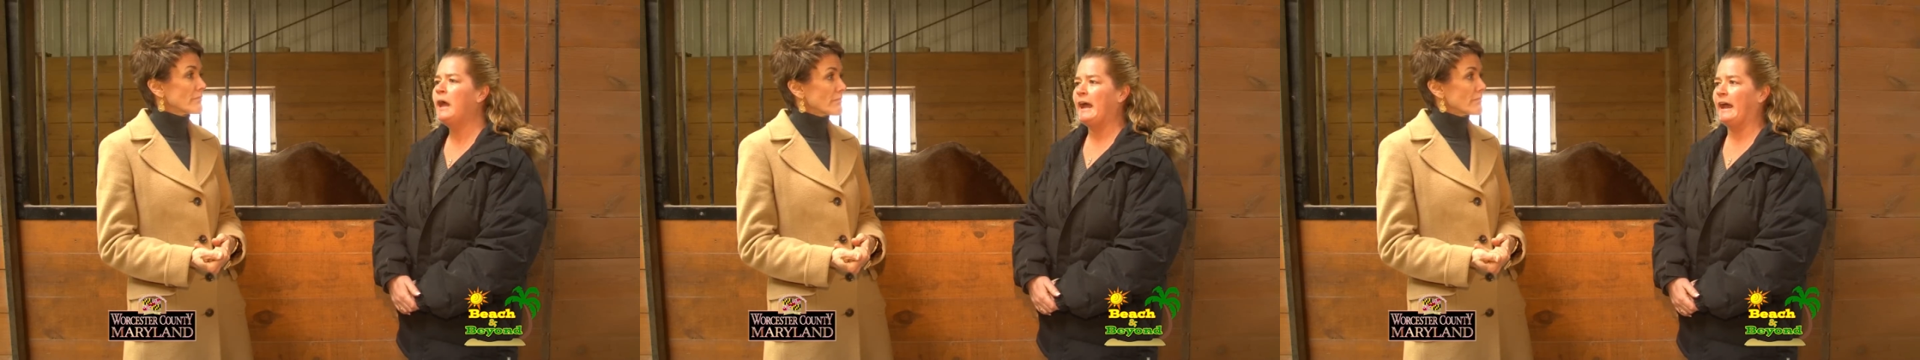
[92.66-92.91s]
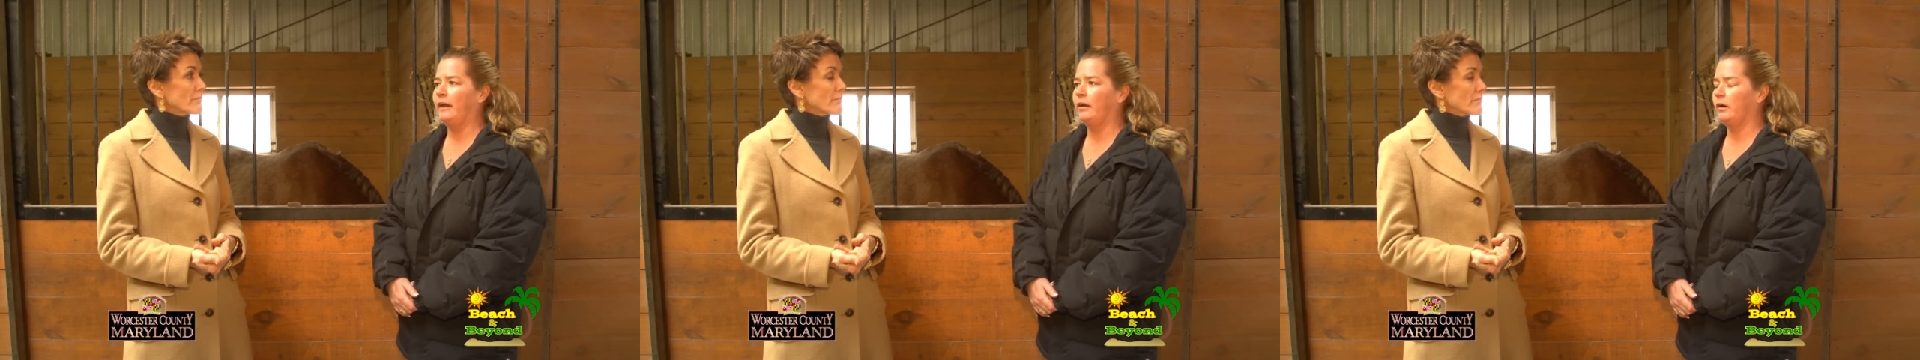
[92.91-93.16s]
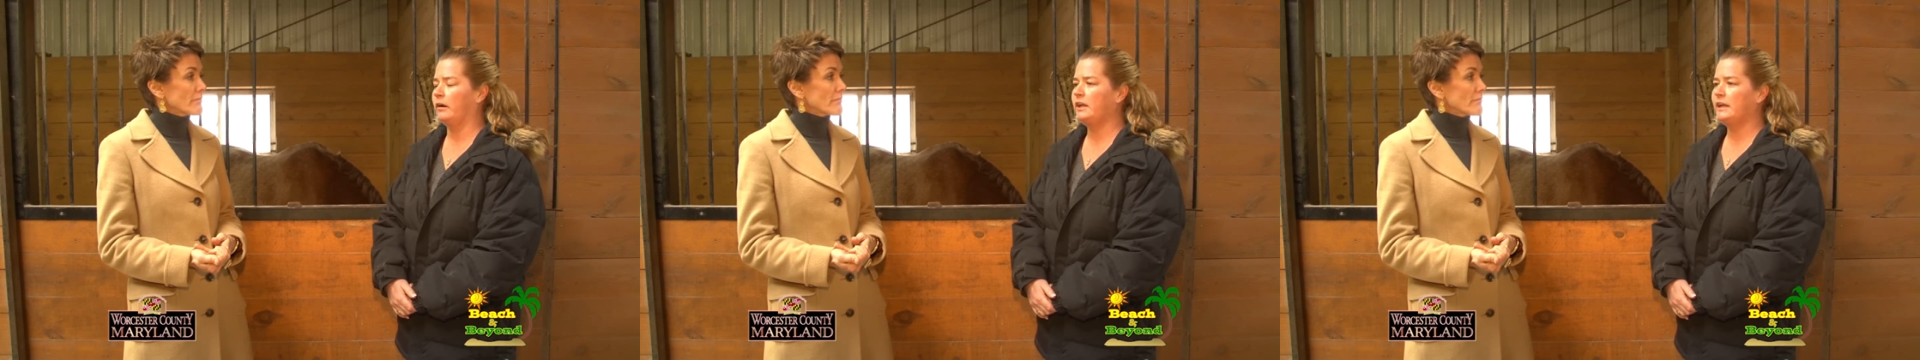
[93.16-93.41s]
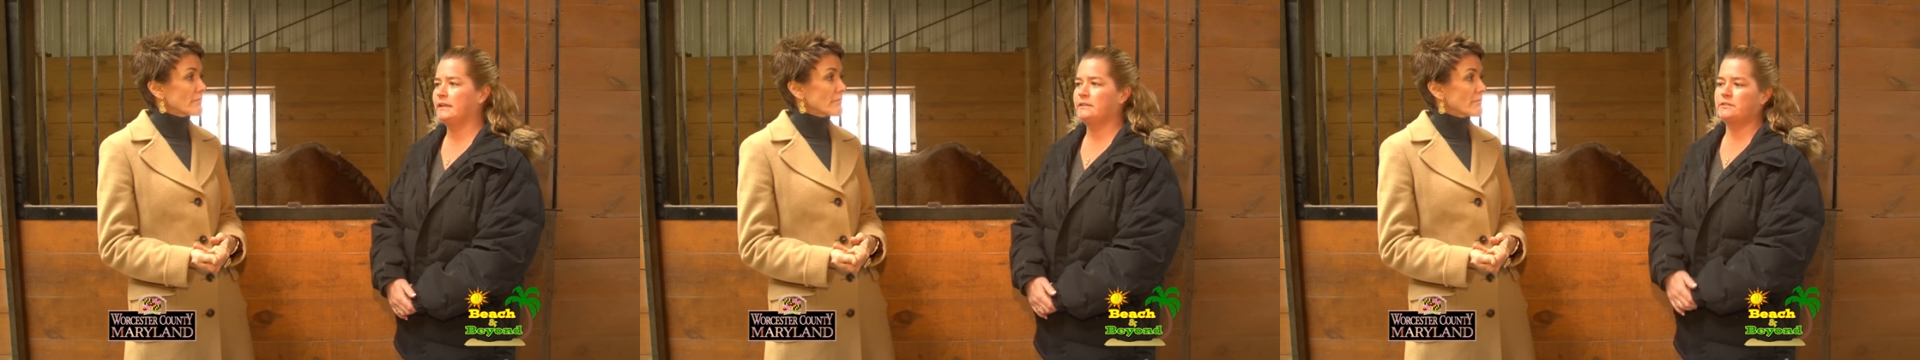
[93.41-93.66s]
Speaker 1: and our
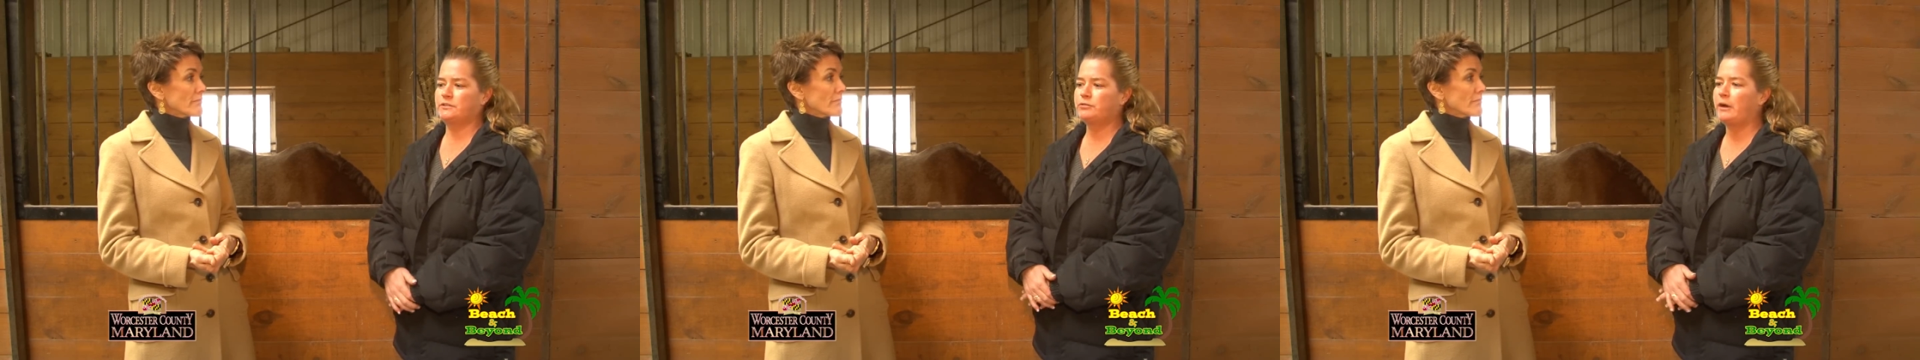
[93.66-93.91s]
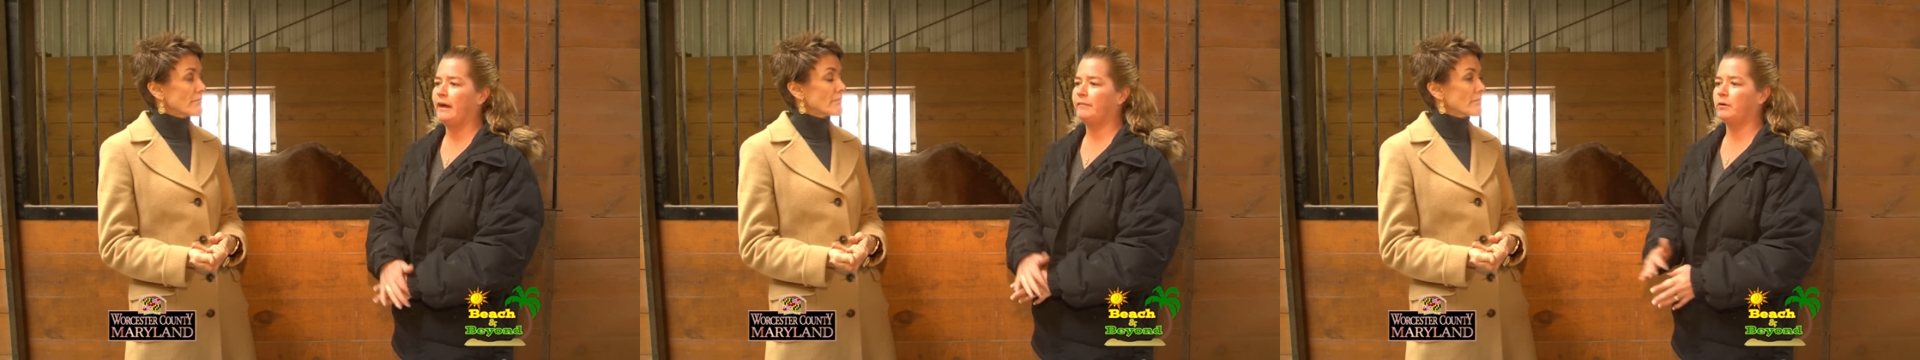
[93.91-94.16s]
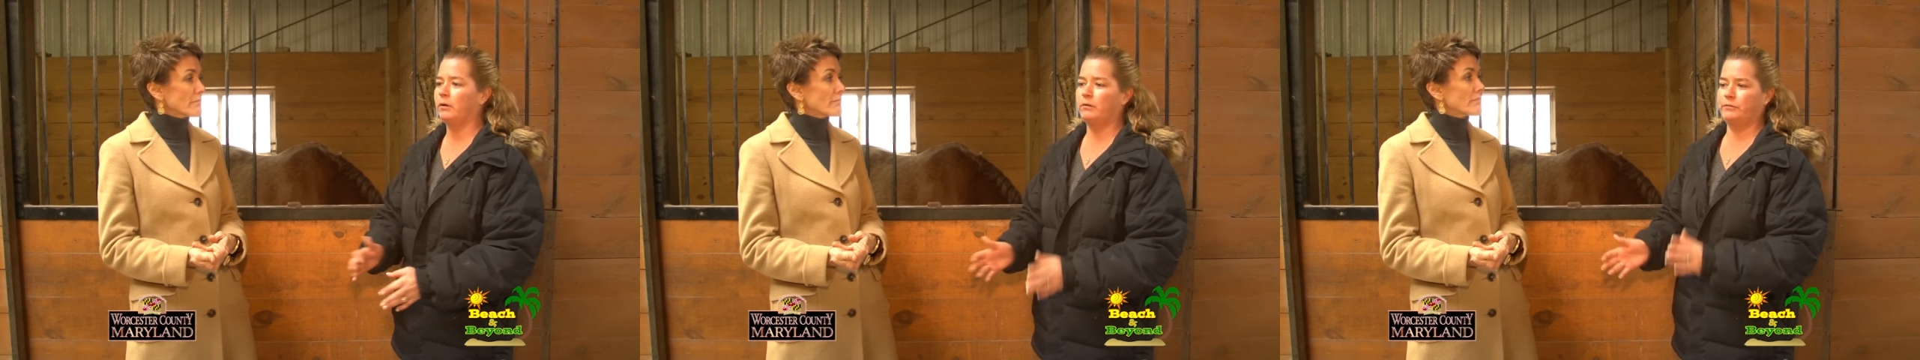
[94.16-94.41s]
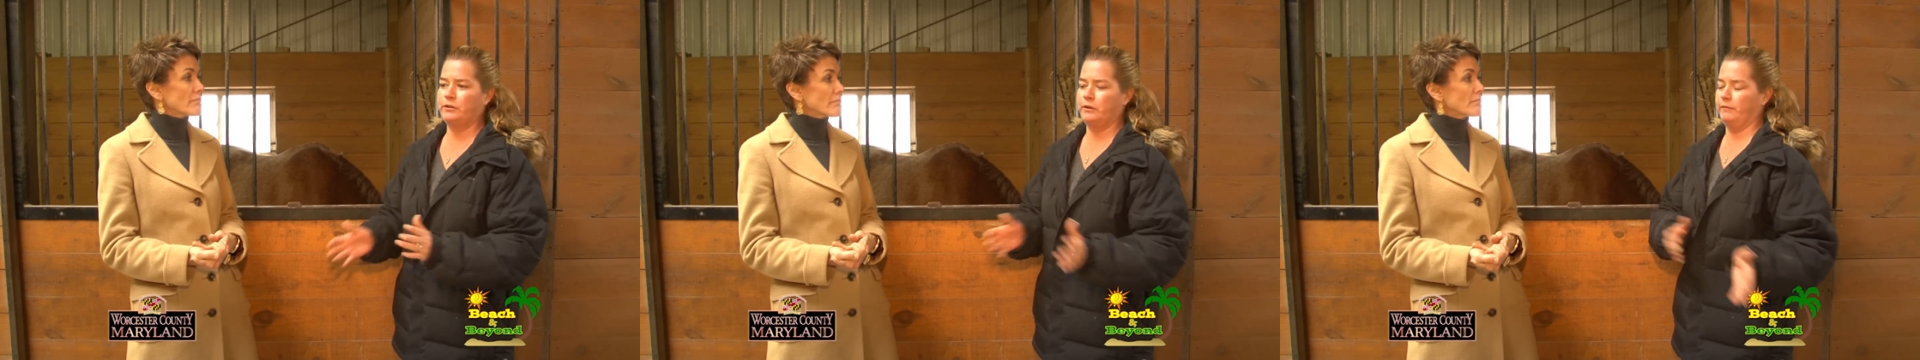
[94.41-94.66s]
kids
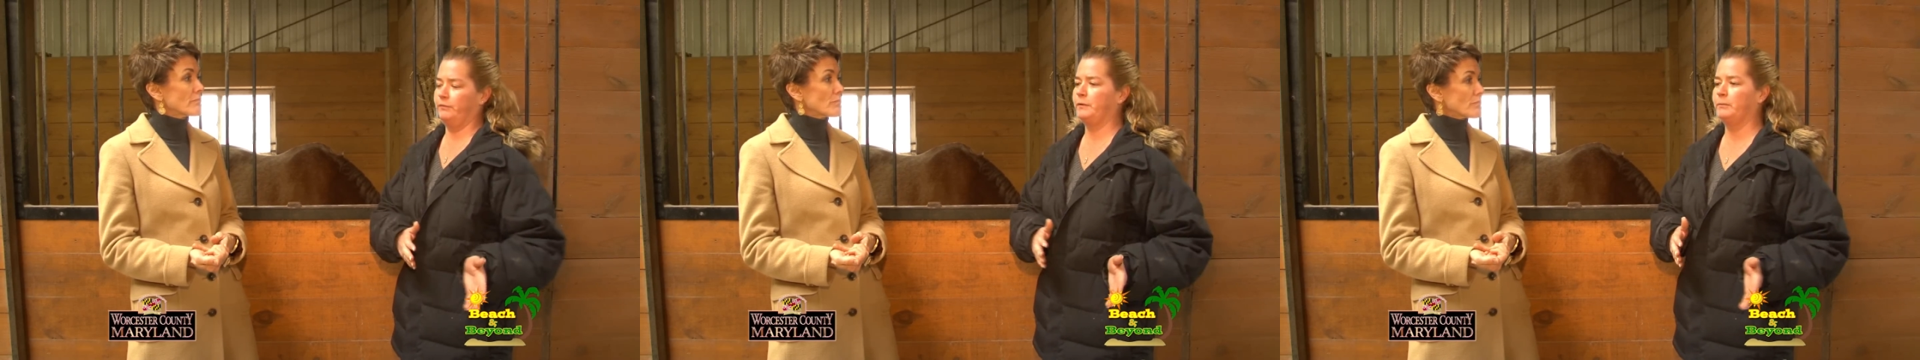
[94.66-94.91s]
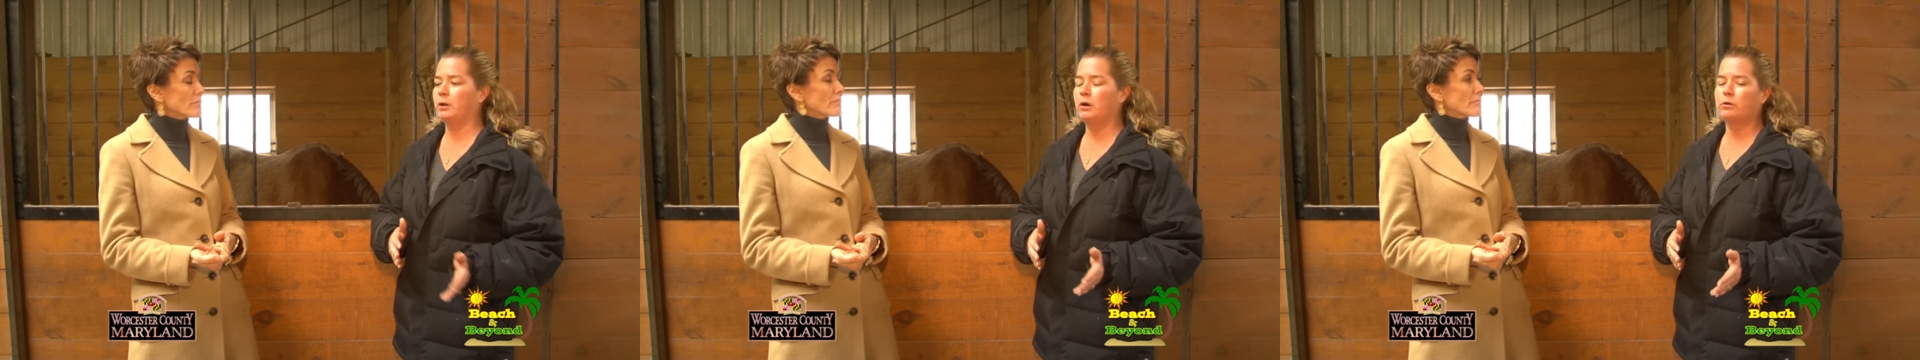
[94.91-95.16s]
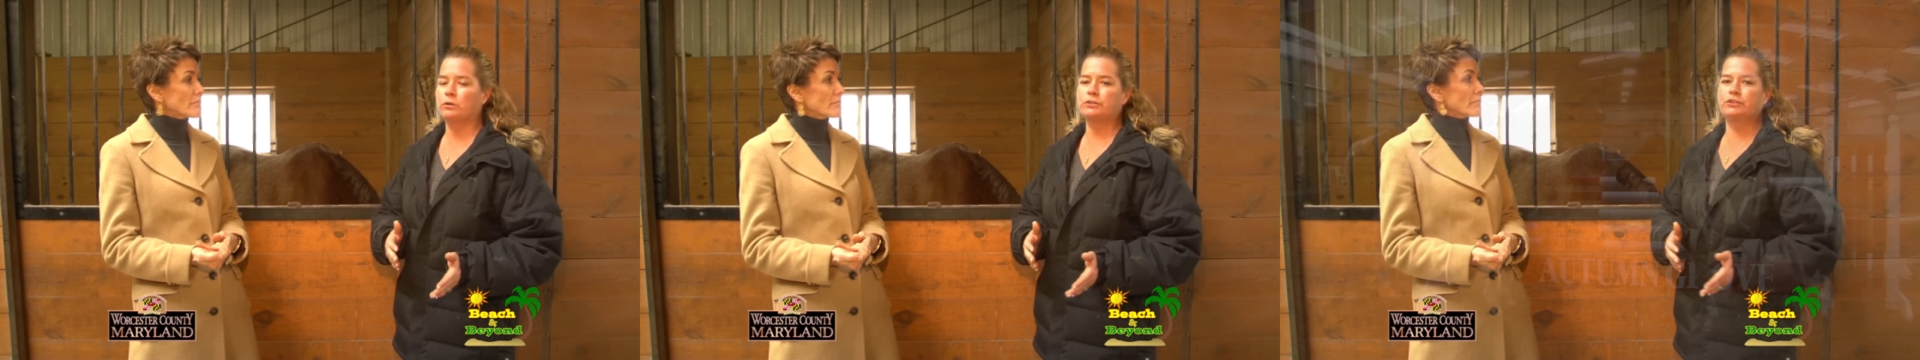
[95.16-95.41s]
travel from local